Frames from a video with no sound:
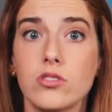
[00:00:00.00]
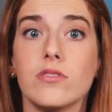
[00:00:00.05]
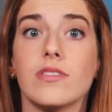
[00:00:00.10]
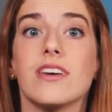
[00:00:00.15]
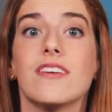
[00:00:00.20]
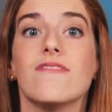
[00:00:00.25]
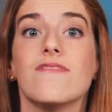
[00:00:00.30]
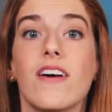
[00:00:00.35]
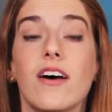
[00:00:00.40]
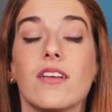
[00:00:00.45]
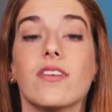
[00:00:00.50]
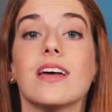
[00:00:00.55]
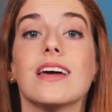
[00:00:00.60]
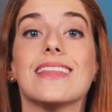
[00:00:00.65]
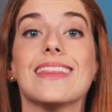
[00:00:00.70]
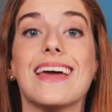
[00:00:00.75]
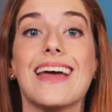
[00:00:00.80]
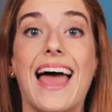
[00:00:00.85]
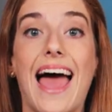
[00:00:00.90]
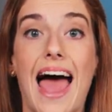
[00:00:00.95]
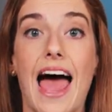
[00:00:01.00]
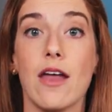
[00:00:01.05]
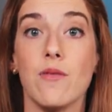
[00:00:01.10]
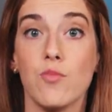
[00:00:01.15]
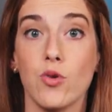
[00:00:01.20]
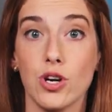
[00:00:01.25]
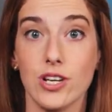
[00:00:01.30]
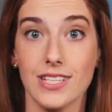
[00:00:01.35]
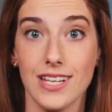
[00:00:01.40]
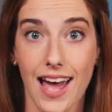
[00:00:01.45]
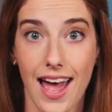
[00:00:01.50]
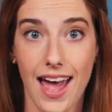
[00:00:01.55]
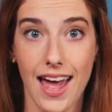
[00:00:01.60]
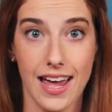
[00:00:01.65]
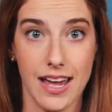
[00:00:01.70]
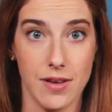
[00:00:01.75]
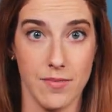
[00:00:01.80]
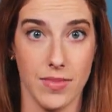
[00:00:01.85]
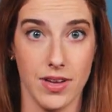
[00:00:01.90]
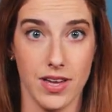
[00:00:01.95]
so they felt like they had more
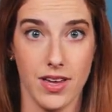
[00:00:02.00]
time.